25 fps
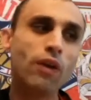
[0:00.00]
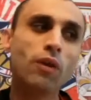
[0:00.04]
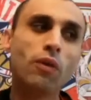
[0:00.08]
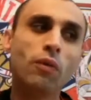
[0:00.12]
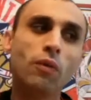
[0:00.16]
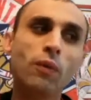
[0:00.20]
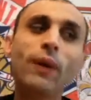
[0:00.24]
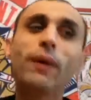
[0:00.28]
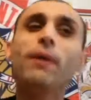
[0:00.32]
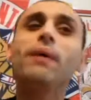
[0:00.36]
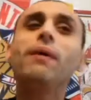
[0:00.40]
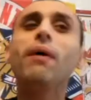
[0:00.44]

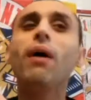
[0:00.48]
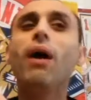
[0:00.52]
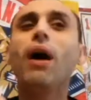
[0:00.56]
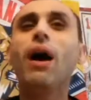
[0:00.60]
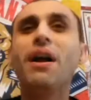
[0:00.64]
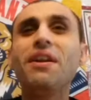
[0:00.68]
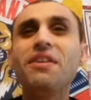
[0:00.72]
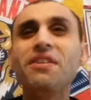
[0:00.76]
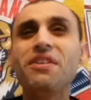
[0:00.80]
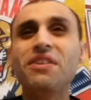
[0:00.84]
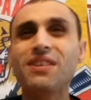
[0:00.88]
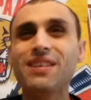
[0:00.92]
We were
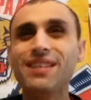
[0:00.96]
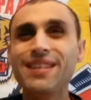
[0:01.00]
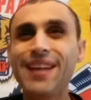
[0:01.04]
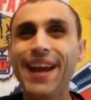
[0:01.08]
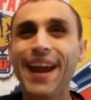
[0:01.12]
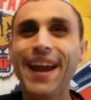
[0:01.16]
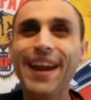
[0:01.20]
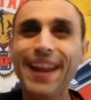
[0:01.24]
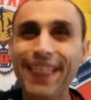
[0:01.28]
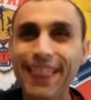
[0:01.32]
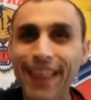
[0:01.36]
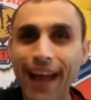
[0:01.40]
under
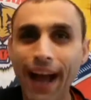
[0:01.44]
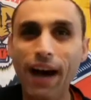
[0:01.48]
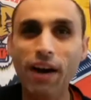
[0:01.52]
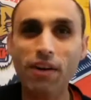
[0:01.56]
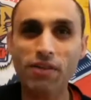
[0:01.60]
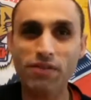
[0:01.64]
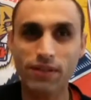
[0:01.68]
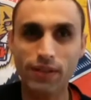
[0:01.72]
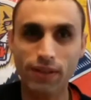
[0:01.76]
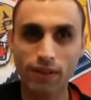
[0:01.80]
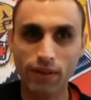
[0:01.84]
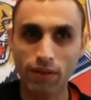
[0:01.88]

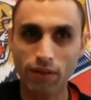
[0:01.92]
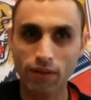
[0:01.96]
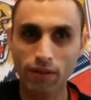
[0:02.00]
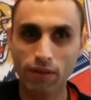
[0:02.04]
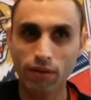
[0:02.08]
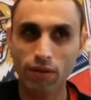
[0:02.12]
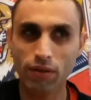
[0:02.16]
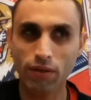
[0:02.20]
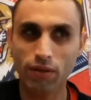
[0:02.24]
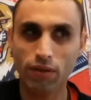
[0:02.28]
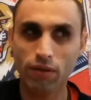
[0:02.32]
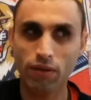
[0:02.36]
10,000
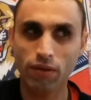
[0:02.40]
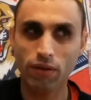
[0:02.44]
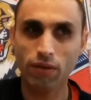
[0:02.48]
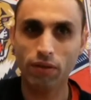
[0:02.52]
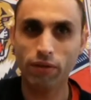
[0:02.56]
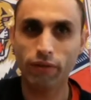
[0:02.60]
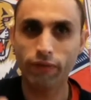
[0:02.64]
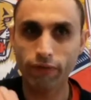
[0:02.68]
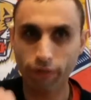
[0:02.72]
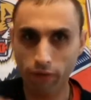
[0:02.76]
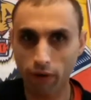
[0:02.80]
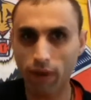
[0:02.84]

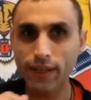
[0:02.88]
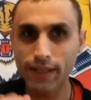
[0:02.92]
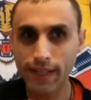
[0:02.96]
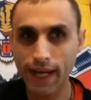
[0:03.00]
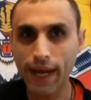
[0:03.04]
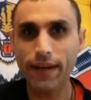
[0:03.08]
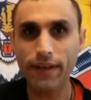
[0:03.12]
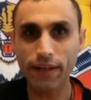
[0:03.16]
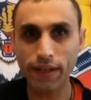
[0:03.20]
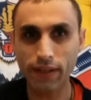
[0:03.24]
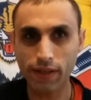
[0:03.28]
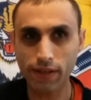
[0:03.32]
for
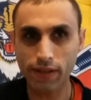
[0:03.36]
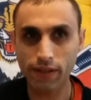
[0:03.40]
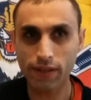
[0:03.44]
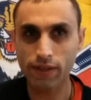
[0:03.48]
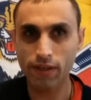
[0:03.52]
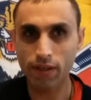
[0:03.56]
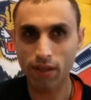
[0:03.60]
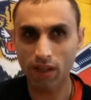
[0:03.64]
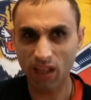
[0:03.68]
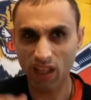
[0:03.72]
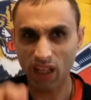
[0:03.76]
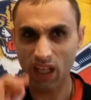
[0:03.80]

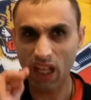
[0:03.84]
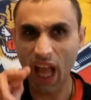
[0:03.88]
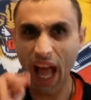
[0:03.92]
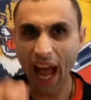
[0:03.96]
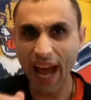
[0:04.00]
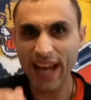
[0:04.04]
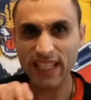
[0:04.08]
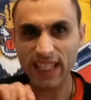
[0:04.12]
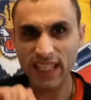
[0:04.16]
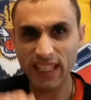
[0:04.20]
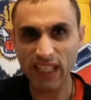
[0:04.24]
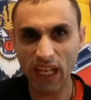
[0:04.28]
attendance
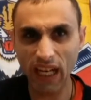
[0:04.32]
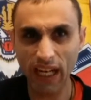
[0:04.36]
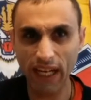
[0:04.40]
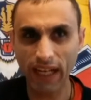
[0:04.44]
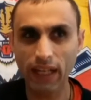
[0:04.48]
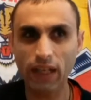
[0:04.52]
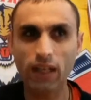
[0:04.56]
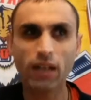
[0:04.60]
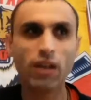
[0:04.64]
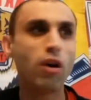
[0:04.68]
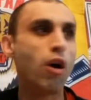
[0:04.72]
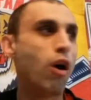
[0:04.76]
last
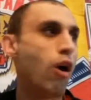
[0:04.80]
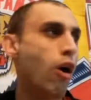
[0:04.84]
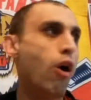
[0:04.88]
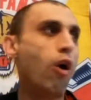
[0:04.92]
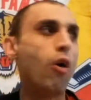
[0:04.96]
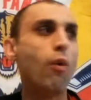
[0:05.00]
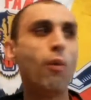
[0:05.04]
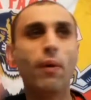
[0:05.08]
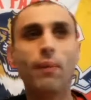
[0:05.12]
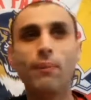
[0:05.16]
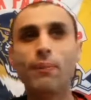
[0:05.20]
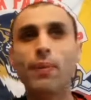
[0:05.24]
night.
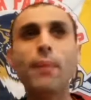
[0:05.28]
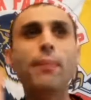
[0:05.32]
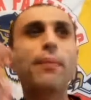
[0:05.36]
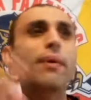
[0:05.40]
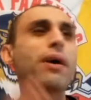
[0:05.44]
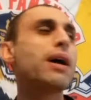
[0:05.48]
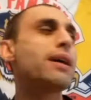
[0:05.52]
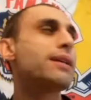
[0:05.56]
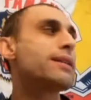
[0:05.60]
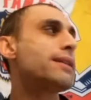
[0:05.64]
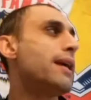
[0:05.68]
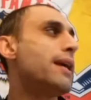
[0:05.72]
Oh, and
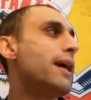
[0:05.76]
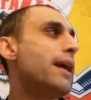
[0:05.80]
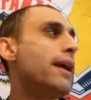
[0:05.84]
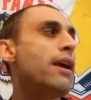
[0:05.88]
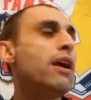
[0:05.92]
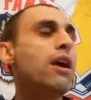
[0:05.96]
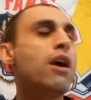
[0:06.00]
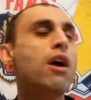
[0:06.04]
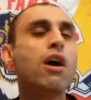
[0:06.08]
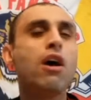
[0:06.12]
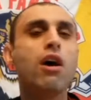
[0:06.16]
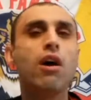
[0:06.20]
people are going to say,
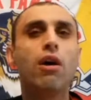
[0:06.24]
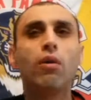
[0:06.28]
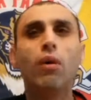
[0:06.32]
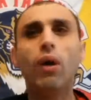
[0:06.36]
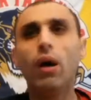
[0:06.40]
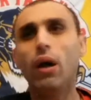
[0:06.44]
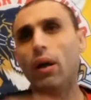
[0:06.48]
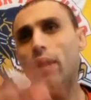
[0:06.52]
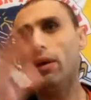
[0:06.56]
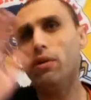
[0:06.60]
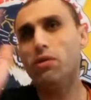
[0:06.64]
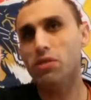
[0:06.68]

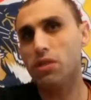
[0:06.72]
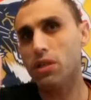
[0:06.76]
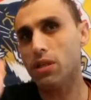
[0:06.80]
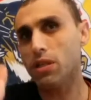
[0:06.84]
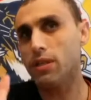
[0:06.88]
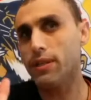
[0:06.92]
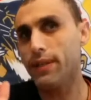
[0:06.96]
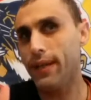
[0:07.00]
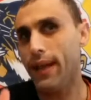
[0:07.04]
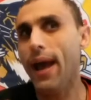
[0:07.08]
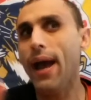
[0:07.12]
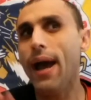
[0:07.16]
well, it was
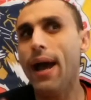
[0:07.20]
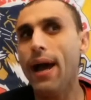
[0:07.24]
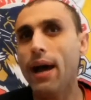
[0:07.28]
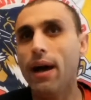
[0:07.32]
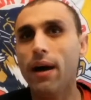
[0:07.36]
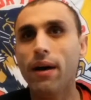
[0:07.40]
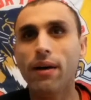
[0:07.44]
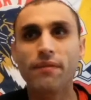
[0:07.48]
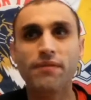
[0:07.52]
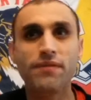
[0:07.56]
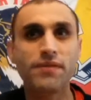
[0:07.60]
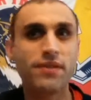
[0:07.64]
just the
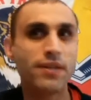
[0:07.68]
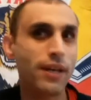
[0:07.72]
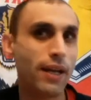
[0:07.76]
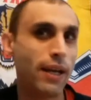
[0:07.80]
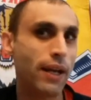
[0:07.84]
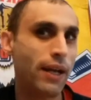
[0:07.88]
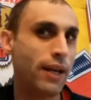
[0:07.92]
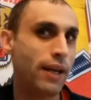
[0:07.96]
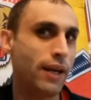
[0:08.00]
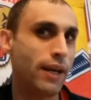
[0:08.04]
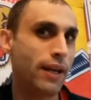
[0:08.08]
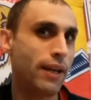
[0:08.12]
Avs,
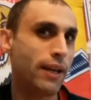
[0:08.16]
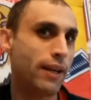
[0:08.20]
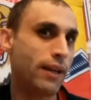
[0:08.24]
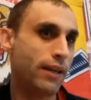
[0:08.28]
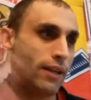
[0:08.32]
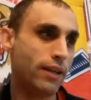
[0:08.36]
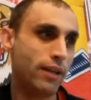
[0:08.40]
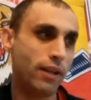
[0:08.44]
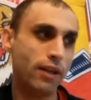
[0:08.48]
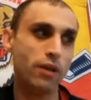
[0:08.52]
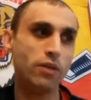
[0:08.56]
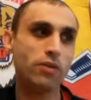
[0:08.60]

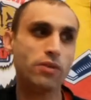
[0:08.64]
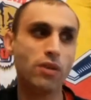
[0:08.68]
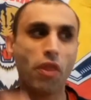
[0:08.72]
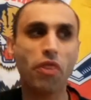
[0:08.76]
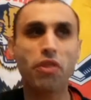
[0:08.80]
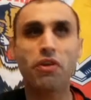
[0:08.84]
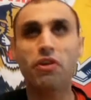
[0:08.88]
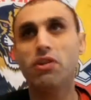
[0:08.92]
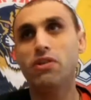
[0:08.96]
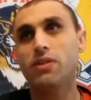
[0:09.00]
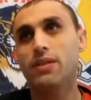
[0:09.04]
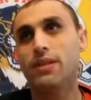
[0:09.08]
and it was a
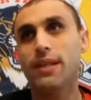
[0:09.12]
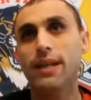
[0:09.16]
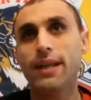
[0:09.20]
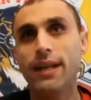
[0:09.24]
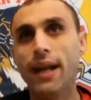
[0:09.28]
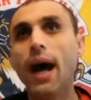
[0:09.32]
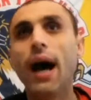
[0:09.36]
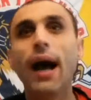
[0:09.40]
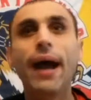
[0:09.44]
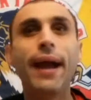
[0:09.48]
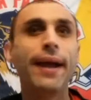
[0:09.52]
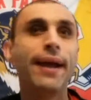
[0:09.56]
Thursday
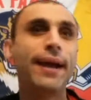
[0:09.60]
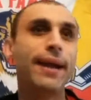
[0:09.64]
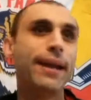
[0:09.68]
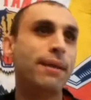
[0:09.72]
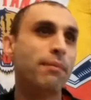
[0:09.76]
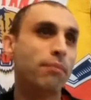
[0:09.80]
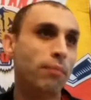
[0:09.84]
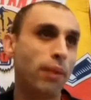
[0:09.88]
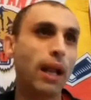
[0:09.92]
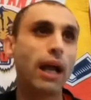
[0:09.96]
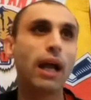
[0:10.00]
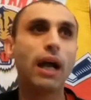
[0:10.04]
night,
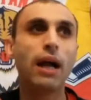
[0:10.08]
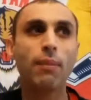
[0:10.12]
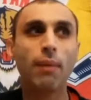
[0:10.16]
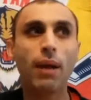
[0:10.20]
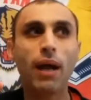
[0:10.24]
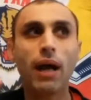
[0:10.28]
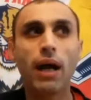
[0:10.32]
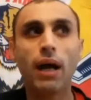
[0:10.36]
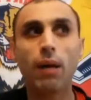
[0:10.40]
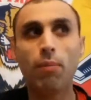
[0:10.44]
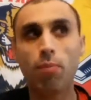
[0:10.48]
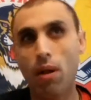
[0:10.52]
and blah,
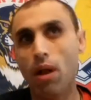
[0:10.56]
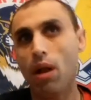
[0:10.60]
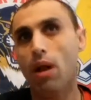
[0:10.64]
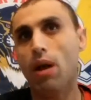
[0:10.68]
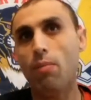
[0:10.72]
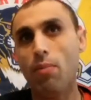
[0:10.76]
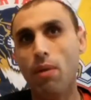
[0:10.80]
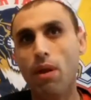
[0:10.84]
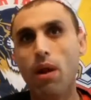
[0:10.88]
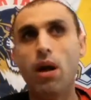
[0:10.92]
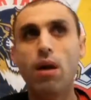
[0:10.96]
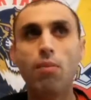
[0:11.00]
blah,
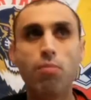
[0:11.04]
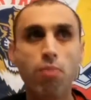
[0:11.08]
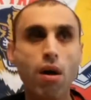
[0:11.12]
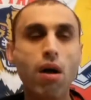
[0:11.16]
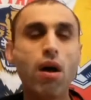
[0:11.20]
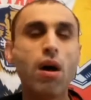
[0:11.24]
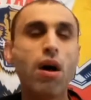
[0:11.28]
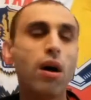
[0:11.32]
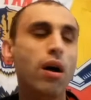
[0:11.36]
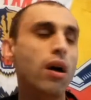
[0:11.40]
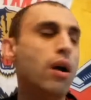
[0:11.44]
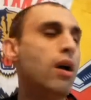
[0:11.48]
blah, blah,
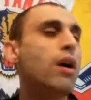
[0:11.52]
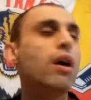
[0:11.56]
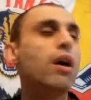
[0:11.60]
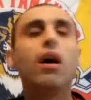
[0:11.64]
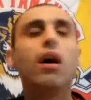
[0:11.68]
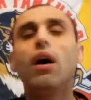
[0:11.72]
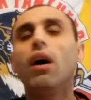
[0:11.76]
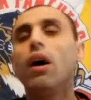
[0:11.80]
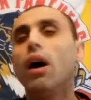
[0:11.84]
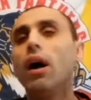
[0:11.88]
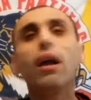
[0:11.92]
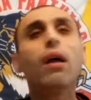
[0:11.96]
blah.
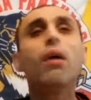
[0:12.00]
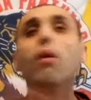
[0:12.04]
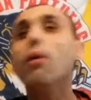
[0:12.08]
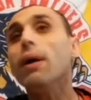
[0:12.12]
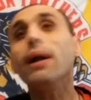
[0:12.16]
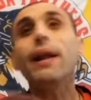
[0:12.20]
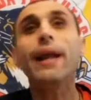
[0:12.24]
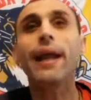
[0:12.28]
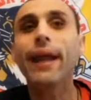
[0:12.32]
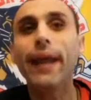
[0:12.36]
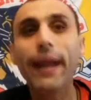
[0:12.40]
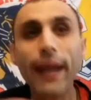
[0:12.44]
I don't
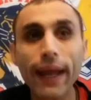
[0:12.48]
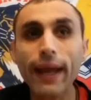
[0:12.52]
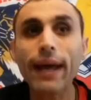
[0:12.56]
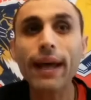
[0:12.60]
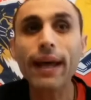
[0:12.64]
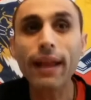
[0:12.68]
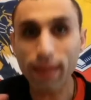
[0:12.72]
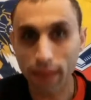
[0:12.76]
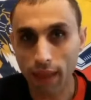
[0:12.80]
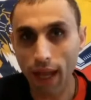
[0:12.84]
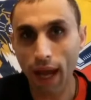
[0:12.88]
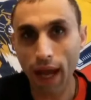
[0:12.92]
want to
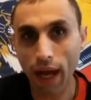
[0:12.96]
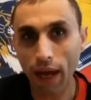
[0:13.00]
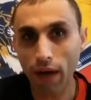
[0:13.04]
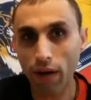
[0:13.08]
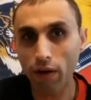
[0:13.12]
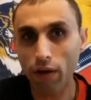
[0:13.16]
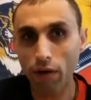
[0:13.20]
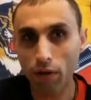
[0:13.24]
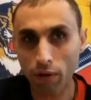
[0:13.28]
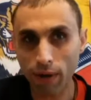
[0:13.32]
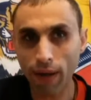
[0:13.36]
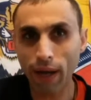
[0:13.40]
hear
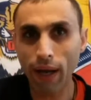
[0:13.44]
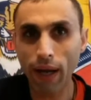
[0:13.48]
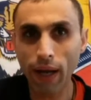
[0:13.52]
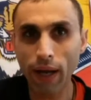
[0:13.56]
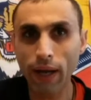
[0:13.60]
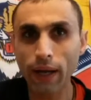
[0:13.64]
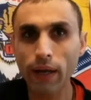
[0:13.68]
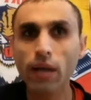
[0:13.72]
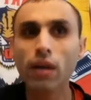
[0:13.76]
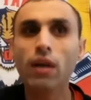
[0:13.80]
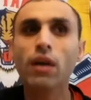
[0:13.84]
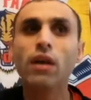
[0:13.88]
that,
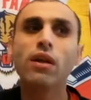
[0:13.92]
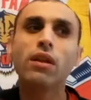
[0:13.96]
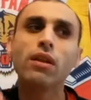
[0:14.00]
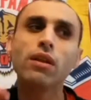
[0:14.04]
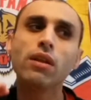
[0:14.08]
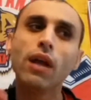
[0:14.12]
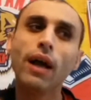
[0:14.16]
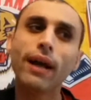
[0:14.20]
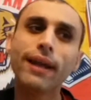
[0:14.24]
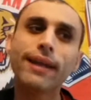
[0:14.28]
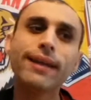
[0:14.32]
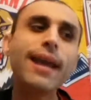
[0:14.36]
okay?
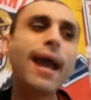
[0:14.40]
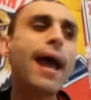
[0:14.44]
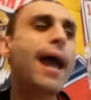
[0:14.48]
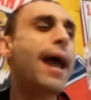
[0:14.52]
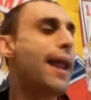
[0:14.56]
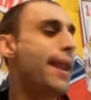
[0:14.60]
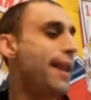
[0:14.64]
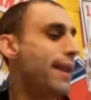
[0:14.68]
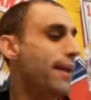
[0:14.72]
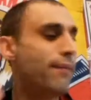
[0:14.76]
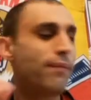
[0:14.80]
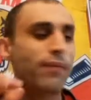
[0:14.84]

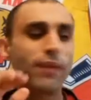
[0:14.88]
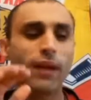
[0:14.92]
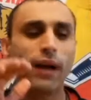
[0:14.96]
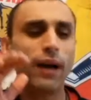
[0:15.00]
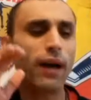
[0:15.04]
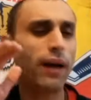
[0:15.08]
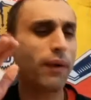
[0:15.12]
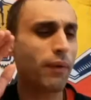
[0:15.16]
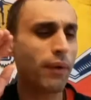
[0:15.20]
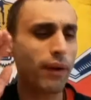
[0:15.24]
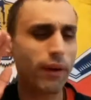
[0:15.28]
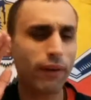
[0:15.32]
Again,
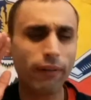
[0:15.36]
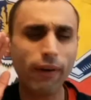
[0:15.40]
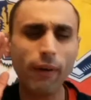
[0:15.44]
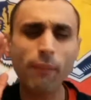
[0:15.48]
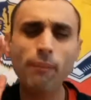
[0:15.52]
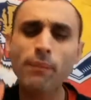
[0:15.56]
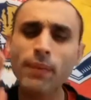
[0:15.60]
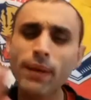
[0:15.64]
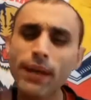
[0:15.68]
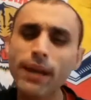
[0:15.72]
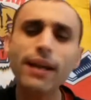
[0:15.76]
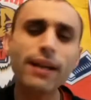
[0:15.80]
I'm going to
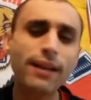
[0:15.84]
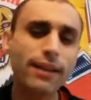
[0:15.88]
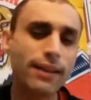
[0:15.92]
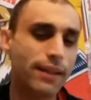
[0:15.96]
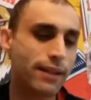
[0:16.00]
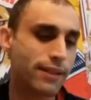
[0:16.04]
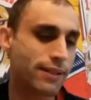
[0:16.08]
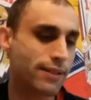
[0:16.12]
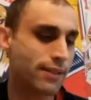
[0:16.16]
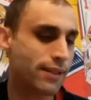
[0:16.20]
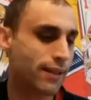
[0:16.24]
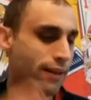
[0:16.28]
repeat
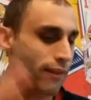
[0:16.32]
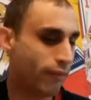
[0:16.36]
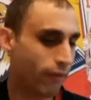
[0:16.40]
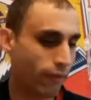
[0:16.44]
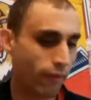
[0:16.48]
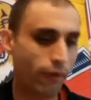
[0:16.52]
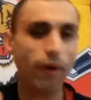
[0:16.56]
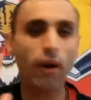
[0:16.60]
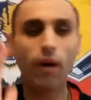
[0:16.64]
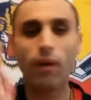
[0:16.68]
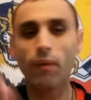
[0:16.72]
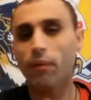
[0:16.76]
this
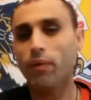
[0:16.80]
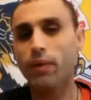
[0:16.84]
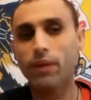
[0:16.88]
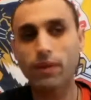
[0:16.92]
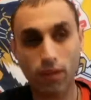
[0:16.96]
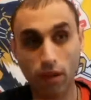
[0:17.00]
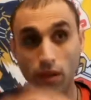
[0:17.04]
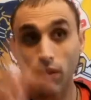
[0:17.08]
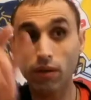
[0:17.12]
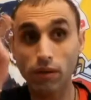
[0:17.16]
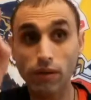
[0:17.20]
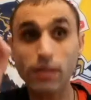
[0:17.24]
for the
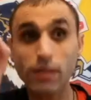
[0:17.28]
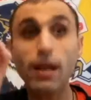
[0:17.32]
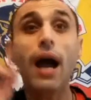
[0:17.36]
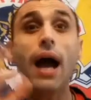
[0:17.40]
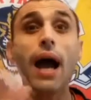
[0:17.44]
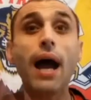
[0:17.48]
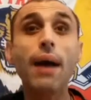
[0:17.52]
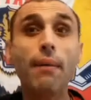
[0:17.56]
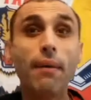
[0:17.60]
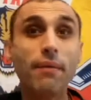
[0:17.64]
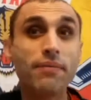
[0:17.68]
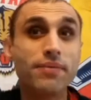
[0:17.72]
third
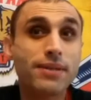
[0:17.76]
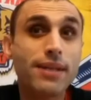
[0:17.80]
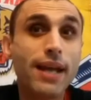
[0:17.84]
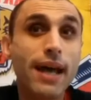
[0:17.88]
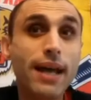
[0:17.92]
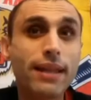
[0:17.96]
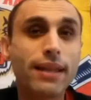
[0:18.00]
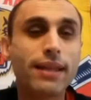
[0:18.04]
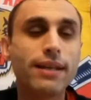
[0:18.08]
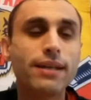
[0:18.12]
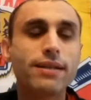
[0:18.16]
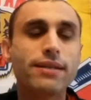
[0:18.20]
time I've
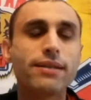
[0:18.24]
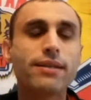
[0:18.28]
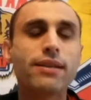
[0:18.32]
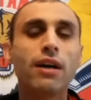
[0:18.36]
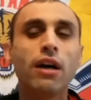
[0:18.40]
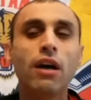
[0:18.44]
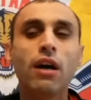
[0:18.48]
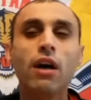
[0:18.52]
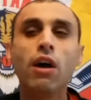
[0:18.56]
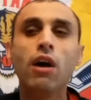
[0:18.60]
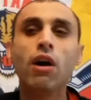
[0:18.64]
said this.